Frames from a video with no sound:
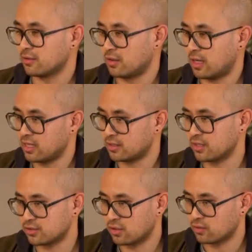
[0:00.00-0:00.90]

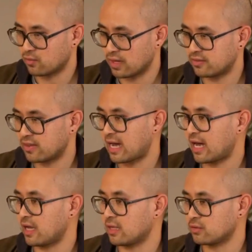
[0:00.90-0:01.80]
Alessandro read
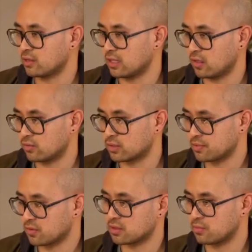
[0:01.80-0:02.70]
that and, you know,
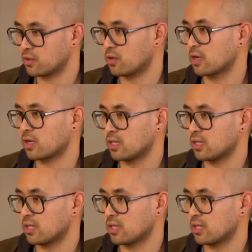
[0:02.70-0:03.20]
spoke to Björk and